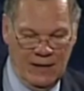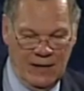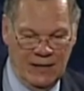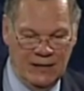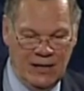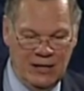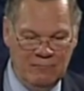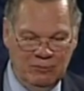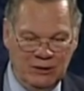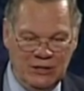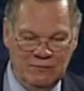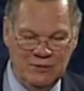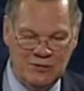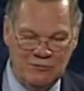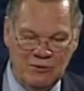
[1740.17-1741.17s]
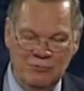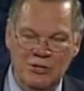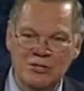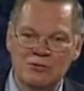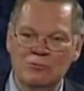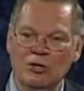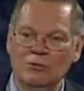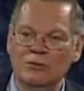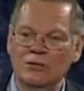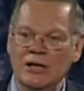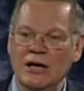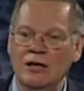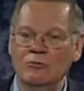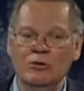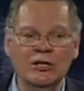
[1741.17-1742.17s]
And I believe it's from this moment
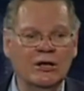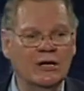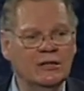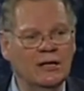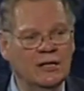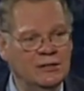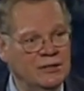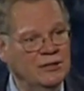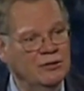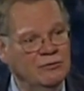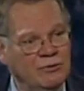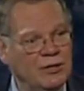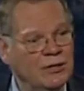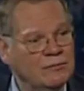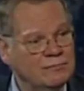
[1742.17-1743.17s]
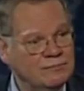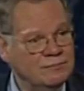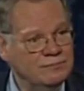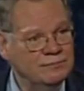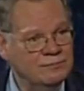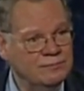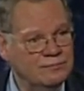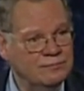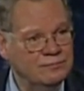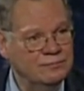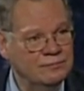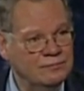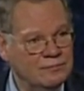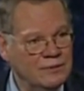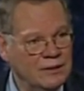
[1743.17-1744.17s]
on we ought not to interfere.
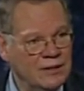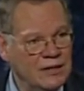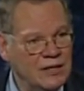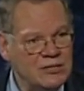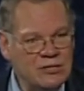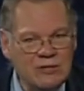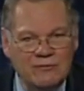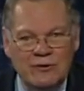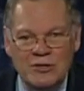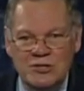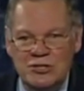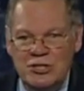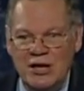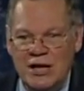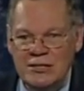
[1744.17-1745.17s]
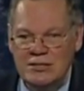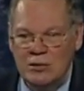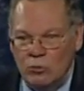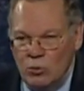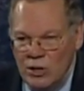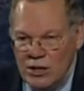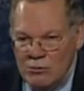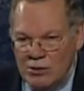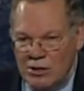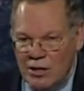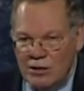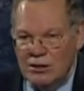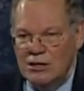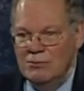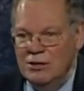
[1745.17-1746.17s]
It's the first chance that we, with
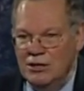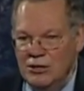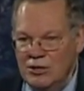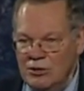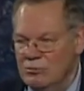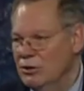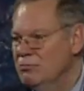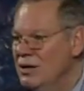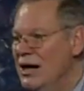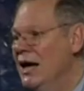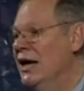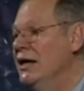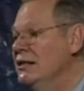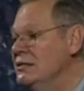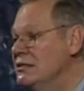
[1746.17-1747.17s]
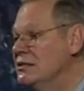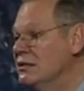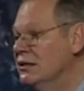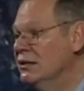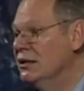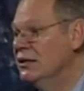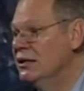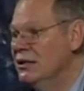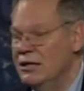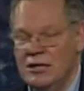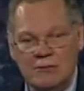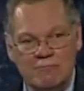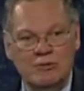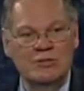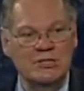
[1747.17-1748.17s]
our limited human minds,
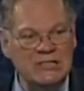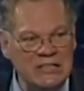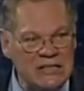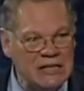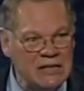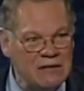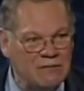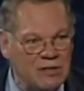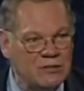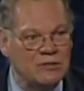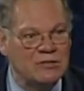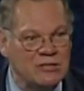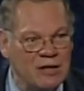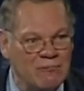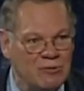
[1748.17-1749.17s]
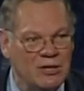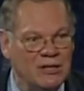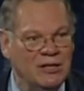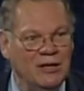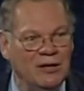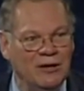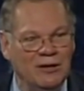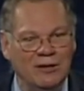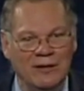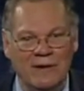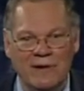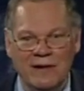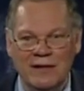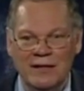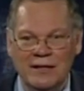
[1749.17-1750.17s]
can perceive that there's something
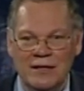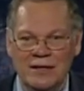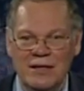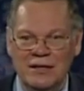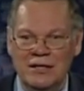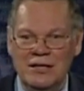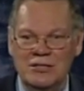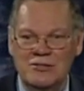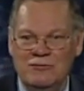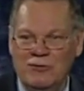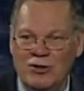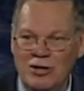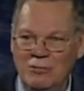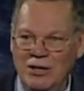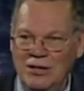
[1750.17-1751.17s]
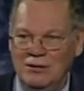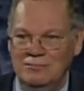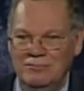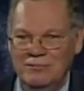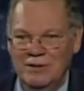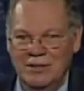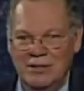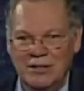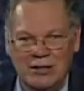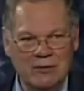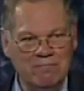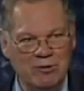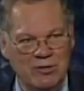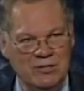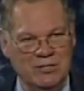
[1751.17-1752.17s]
here that is forming
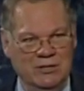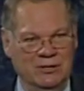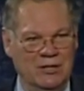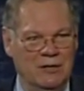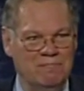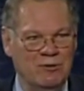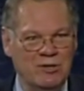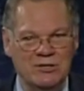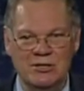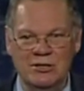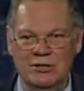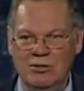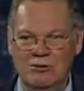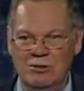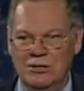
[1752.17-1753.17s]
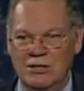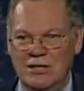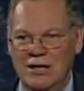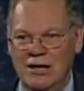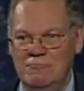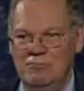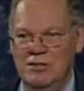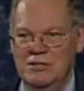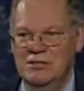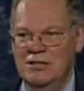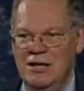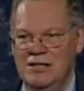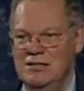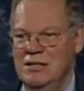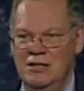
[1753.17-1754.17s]
a person known to God because
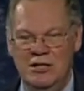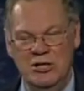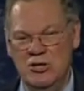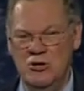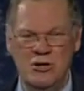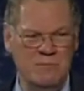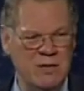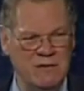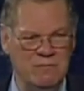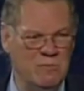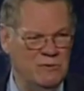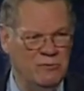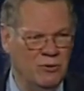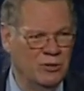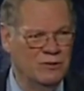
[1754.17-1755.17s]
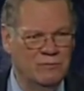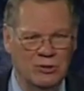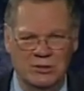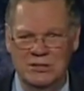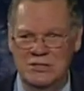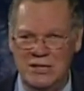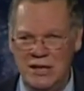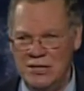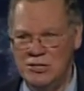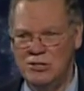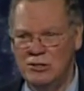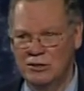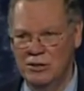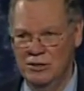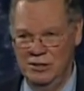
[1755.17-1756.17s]
God said he knew him even before the
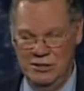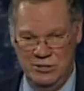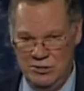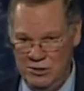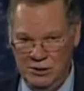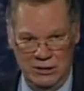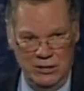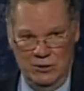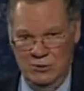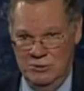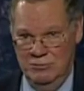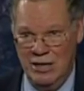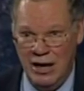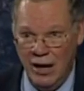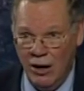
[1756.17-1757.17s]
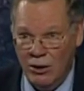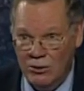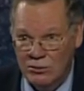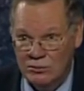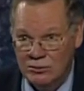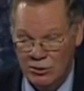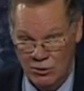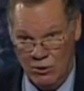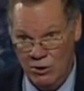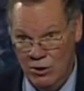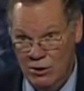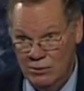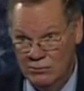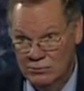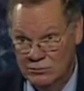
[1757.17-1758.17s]
fertilization occurred. He certainly knows him now, or
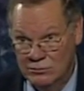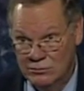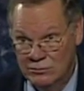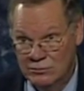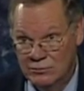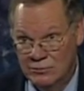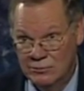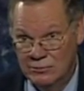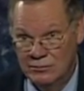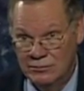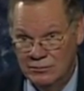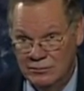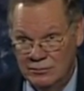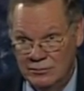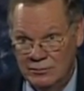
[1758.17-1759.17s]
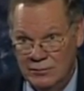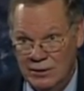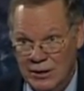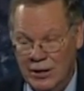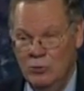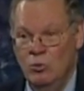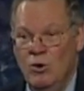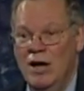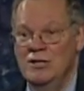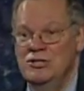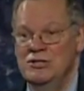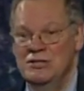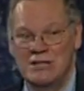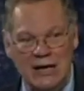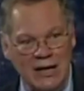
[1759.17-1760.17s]
her, and
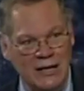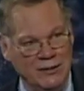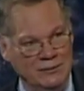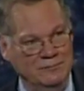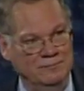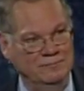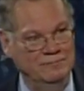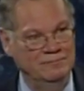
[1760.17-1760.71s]
watches on.